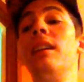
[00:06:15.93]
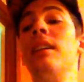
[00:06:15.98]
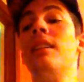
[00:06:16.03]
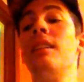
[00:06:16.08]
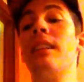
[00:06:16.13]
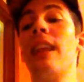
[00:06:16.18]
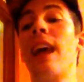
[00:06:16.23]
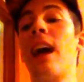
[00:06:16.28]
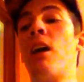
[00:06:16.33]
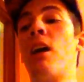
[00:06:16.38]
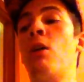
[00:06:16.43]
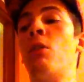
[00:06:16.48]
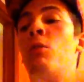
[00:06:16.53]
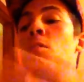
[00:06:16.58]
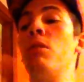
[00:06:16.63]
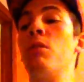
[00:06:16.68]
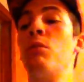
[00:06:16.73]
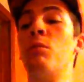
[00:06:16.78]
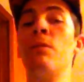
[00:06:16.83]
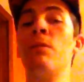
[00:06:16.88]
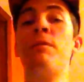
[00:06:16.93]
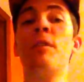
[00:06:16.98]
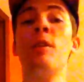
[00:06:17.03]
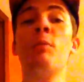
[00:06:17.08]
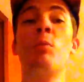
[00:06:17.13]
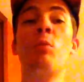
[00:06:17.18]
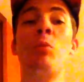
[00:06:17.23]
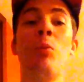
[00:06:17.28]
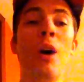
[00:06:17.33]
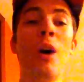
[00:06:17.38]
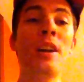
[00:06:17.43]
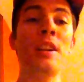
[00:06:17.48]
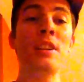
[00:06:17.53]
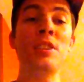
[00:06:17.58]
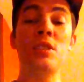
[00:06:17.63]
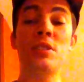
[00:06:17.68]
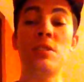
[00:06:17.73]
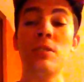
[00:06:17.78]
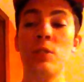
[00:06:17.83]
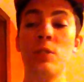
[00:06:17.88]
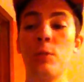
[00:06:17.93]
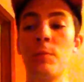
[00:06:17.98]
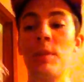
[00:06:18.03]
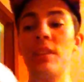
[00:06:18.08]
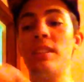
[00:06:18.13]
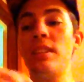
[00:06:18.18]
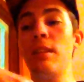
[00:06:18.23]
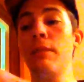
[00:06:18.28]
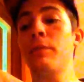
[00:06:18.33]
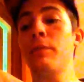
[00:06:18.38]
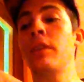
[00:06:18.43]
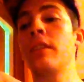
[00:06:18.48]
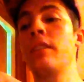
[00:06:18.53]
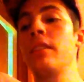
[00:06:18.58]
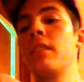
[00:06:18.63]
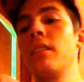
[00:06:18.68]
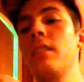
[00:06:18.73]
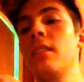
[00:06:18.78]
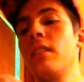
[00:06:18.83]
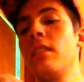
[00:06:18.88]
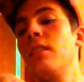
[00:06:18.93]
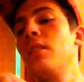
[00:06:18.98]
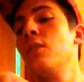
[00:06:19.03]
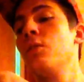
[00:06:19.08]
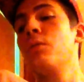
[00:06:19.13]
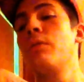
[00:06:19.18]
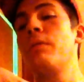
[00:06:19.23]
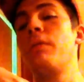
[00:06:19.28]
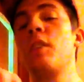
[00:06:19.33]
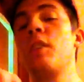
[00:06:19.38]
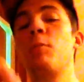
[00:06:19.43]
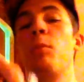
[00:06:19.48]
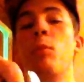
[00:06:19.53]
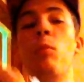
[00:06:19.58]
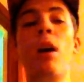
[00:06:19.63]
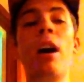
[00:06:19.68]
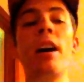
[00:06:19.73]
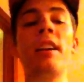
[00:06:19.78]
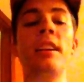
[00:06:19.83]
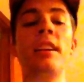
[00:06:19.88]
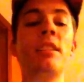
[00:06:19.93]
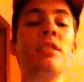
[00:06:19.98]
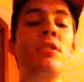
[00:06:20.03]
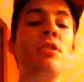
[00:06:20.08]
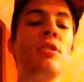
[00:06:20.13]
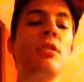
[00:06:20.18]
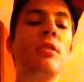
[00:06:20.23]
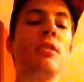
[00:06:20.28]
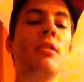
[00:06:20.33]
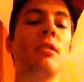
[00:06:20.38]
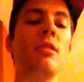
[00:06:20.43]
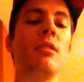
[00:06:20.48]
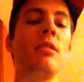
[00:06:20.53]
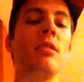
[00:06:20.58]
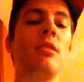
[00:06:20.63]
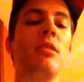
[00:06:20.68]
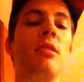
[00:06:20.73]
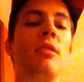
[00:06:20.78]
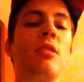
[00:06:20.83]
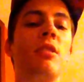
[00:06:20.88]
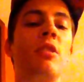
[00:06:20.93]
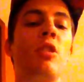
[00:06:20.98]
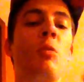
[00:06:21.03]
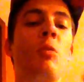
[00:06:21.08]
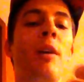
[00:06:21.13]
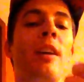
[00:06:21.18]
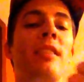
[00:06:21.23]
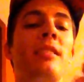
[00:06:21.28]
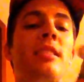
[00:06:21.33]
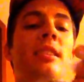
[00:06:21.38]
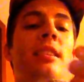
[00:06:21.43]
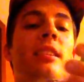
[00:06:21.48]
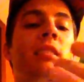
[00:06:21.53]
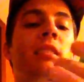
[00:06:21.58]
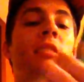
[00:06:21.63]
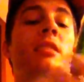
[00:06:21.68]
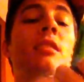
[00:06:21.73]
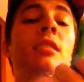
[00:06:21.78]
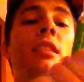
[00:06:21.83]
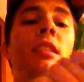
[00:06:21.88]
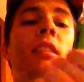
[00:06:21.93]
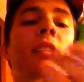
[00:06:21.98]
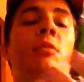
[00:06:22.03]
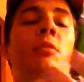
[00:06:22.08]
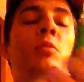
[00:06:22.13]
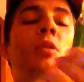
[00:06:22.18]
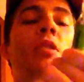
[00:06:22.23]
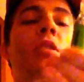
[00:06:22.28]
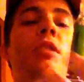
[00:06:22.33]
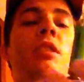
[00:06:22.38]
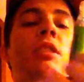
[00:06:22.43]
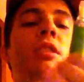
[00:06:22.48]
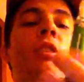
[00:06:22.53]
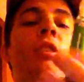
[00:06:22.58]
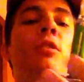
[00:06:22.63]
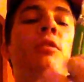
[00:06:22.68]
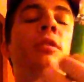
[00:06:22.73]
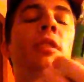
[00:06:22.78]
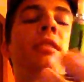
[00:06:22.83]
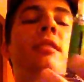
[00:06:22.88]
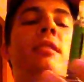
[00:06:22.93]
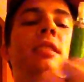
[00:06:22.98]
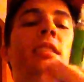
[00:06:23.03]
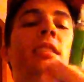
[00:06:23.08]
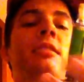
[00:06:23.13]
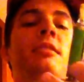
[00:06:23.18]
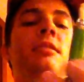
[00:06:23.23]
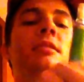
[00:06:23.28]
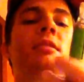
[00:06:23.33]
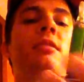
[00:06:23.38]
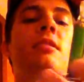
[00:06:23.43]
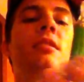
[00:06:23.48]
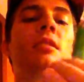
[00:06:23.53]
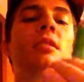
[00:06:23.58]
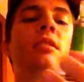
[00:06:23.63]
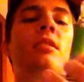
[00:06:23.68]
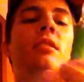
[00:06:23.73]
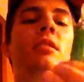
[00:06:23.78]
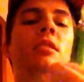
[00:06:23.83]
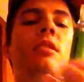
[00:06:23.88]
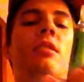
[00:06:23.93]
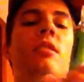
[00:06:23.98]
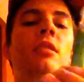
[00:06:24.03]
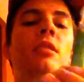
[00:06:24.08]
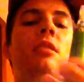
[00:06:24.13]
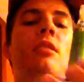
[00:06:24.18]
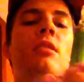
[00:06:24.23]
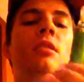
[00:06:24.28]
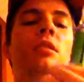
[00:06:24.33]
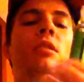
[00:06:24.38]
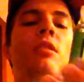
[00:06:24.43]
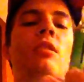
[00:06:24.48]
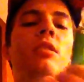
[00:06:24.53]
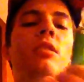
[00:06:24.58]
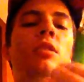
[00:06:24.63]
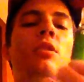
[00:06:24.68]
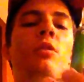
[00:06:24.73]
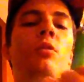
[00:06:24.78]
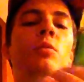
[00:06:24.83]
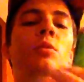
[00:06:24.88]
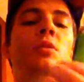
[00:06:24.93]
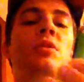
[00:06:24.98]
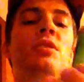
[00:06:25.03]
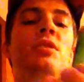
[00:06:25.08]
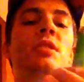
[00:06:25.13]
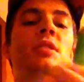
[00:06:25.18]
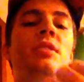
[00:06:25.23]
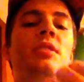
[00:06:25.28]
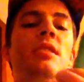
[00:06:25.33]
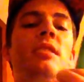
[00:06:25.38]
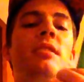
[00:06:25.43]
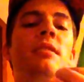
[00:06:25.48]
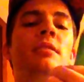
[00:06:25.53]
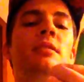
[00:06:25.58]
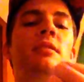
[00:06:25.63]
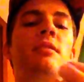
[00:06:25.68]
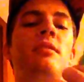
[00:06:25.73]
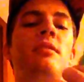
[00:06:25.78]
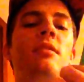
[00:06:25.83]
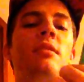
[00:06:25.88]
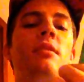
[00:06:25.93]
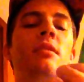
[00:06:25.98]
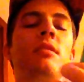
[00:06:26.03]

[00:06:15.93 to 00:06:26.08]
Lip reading: Now, with variable wattage, it's a little bit different. Variable wattage, go back to here, we already know that this resistance